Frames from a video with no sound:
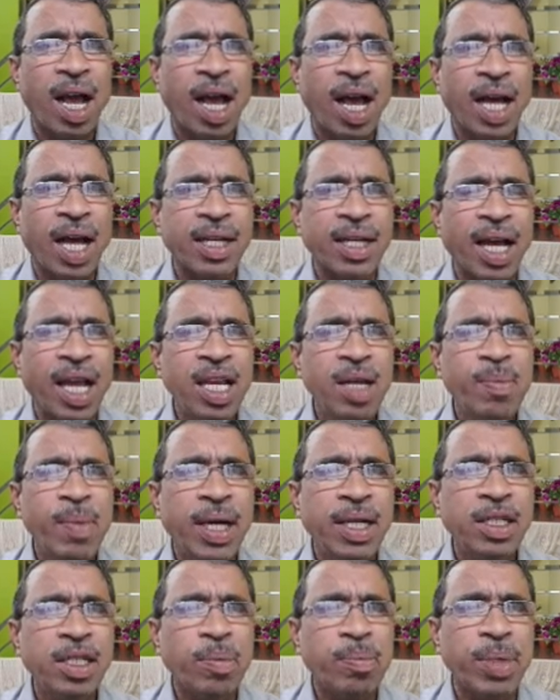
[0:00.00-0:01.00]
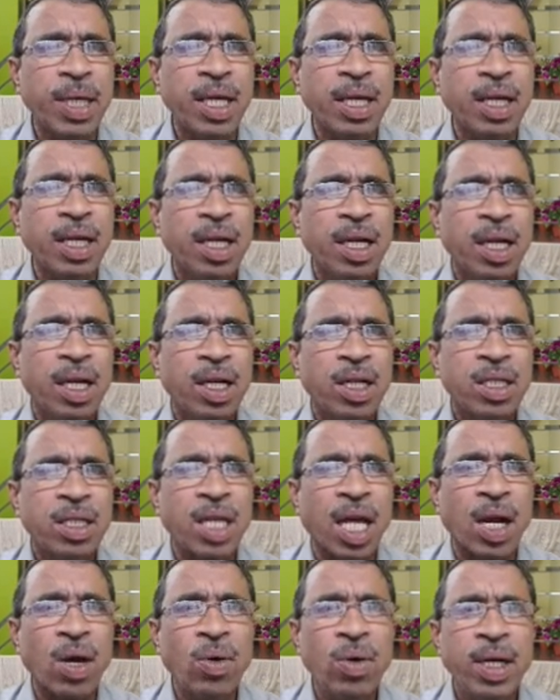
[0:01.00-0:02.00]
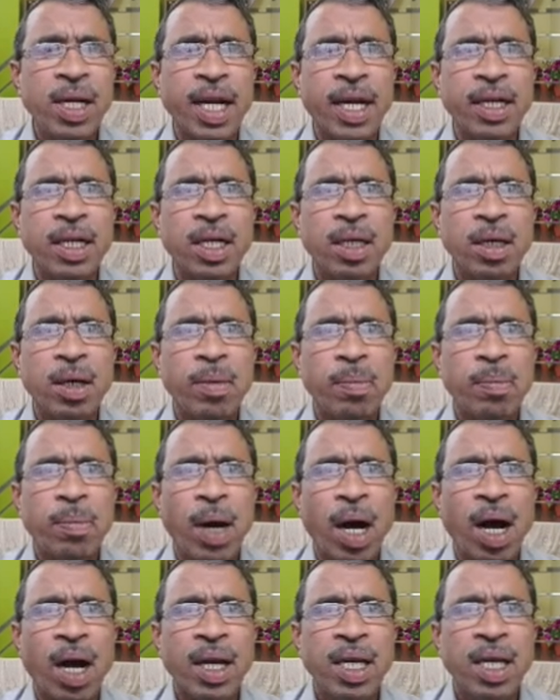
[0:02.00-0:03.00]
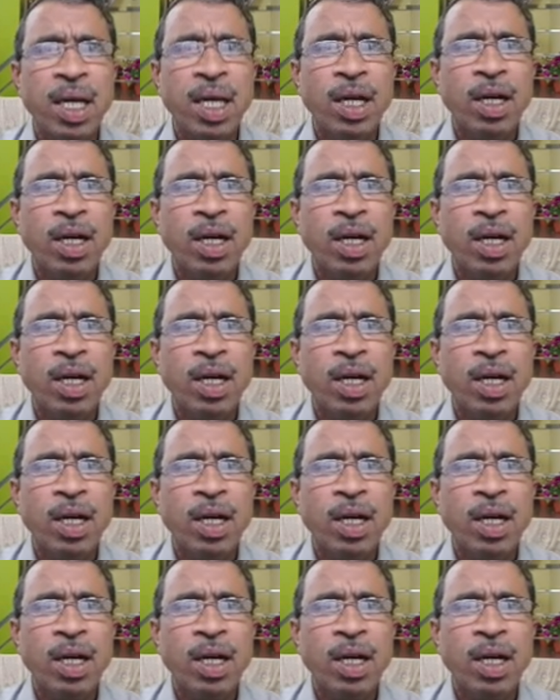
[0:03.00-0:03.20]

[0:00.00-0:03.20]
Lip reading: an element be surrounded by